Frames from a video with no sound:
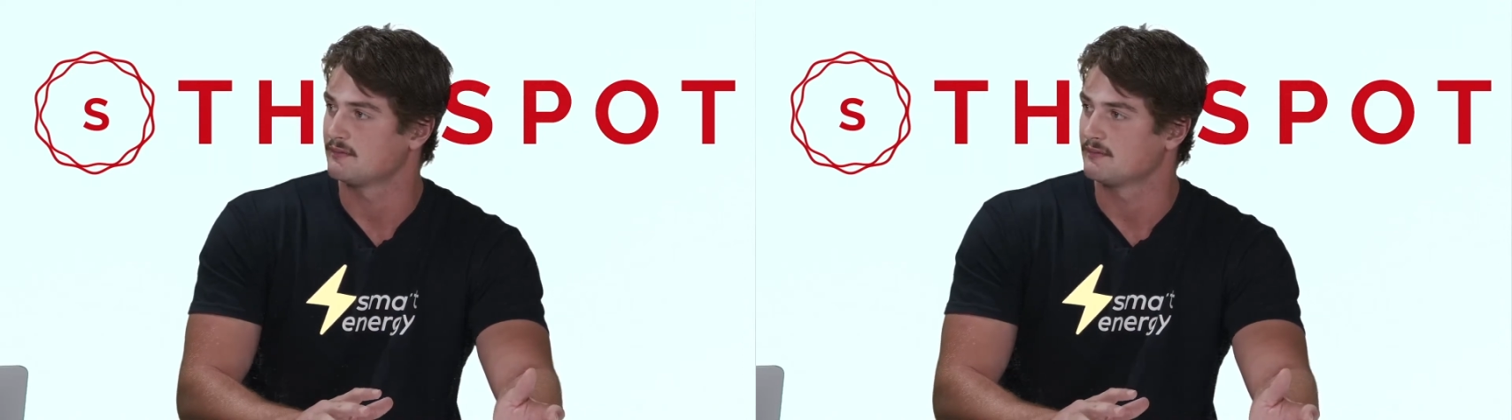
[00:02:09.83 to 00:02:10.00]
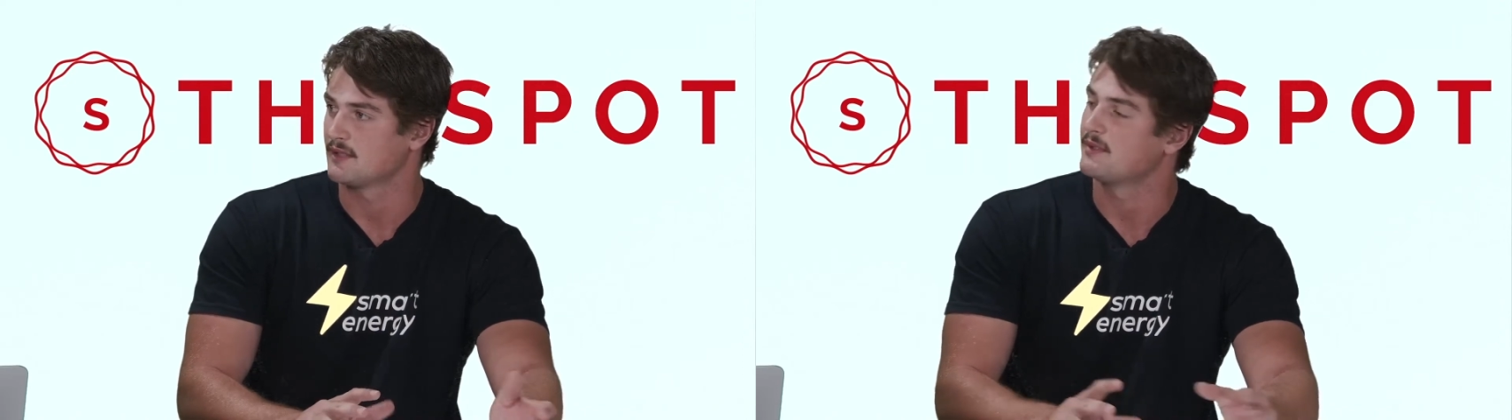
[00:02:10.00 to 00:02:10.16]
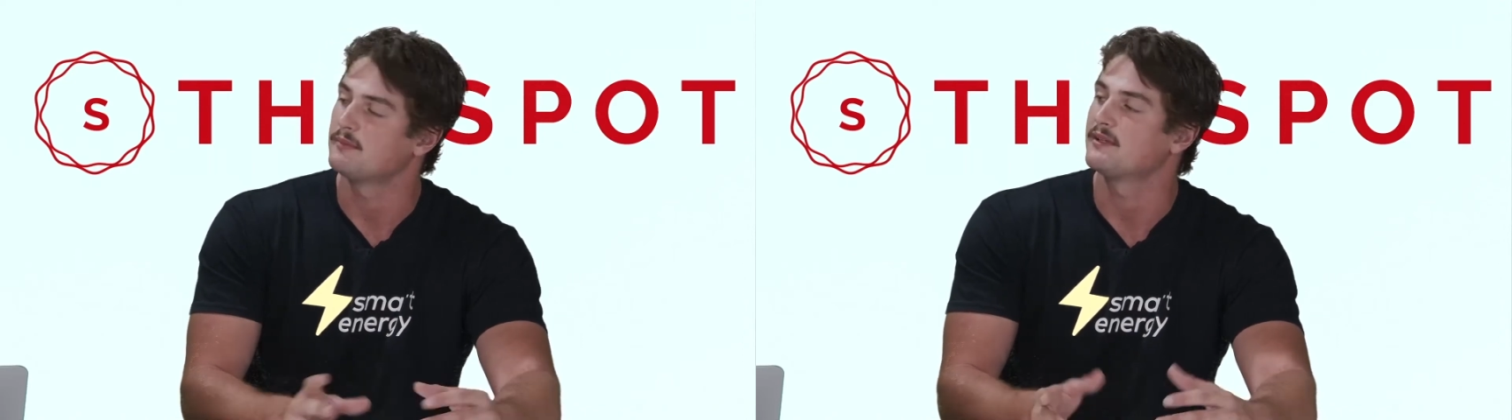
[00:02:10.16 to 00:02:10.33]
The
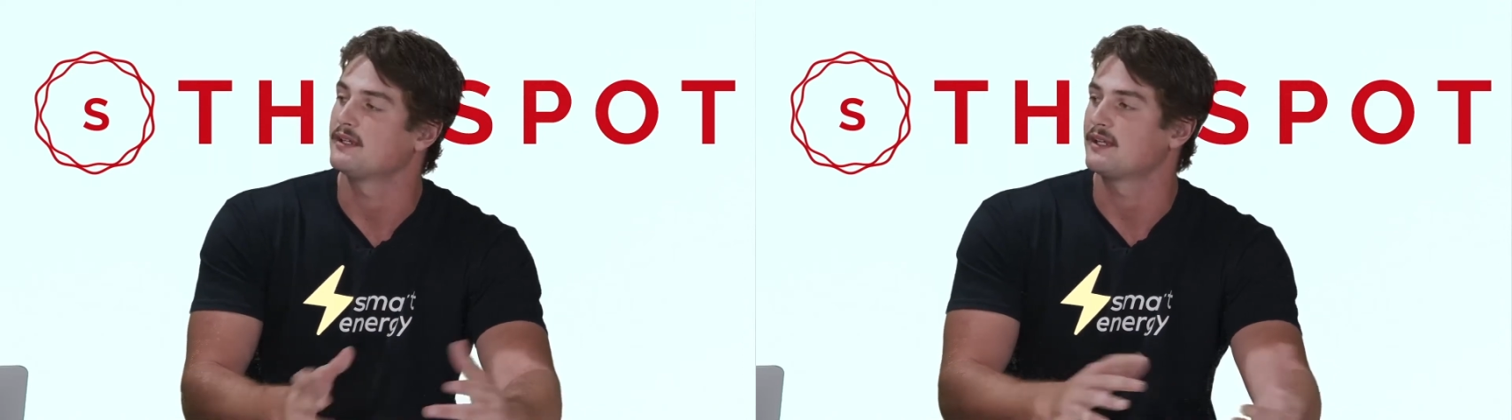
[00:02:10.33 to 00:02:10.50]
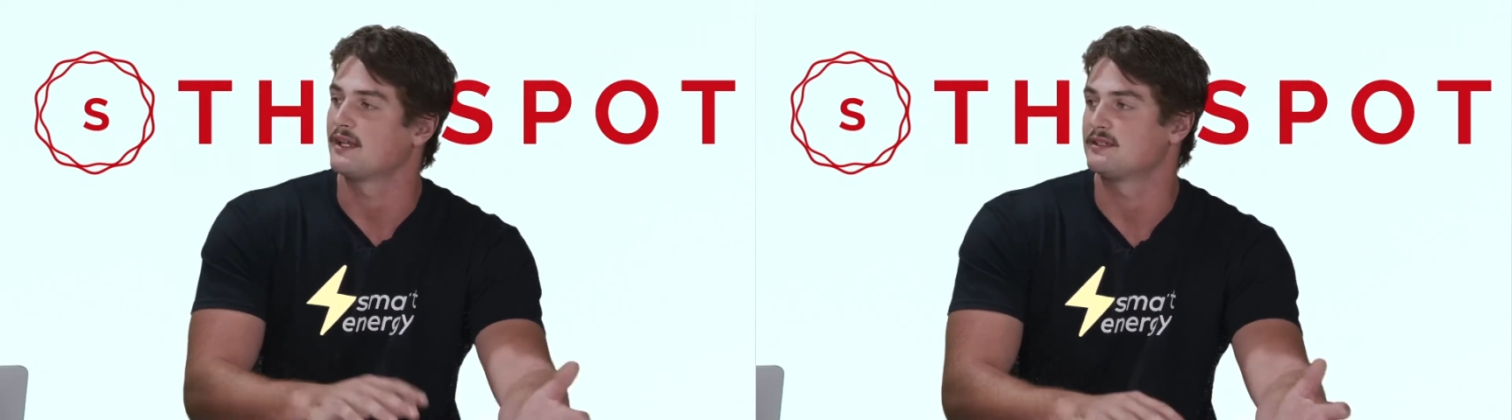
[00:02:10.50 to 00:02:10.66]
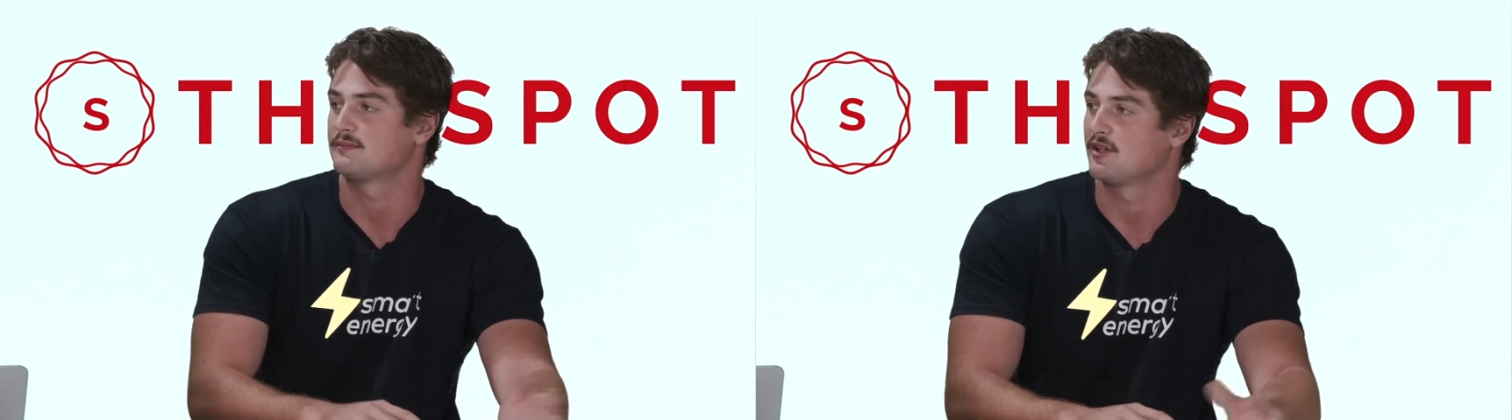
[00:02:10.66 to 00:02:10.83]
people that are
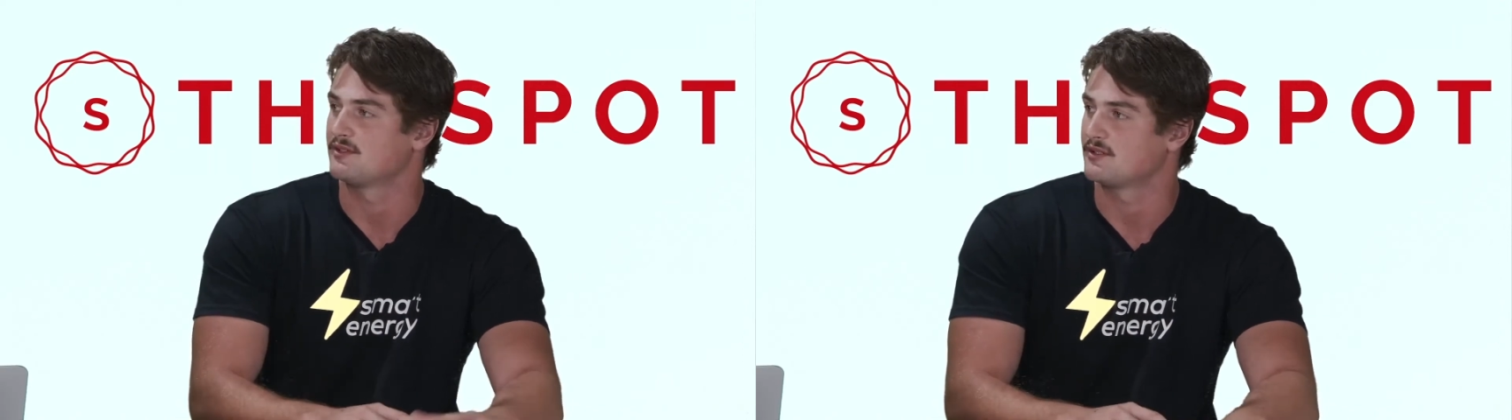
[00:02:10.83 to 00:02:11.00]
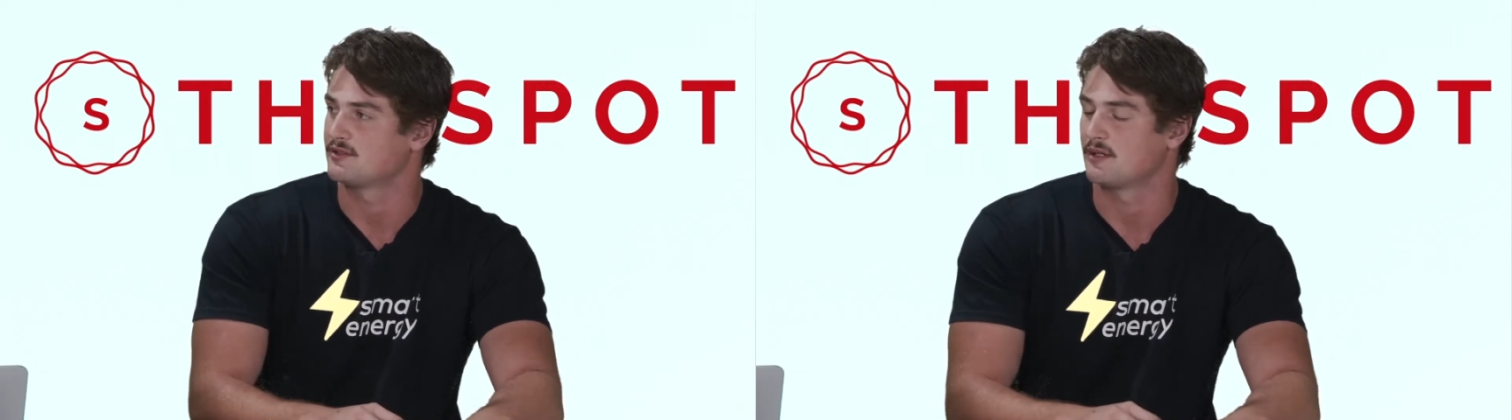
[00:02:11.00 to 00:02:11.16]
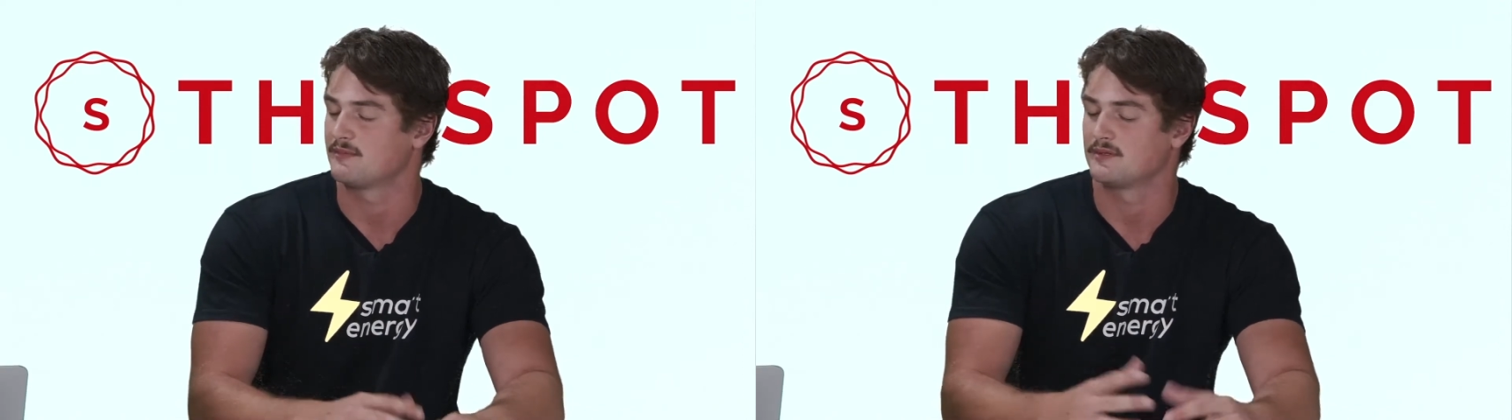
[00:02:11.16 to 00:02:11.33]
against it most of the
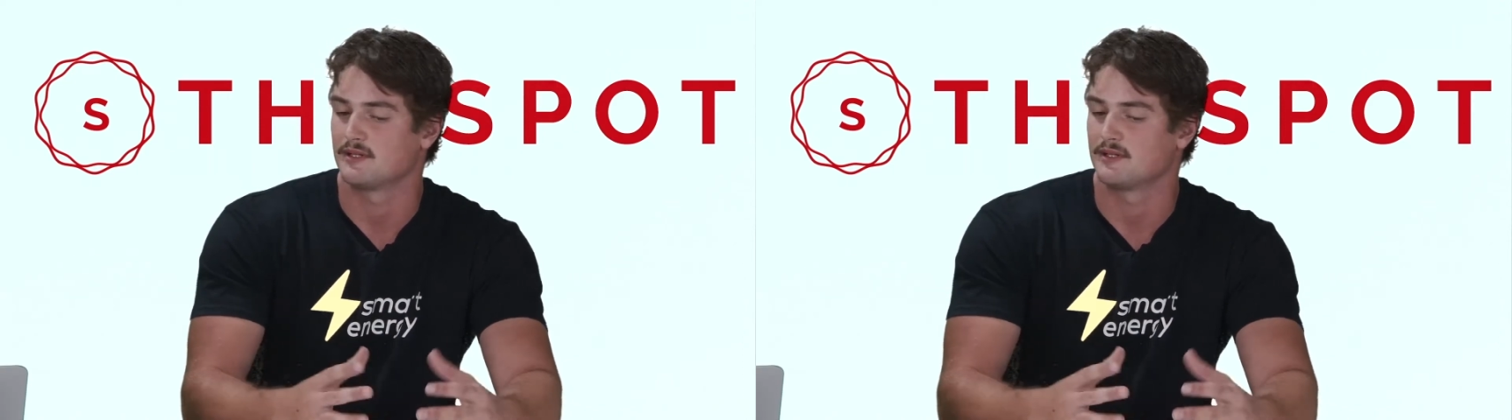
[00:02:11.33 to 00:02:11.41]
time,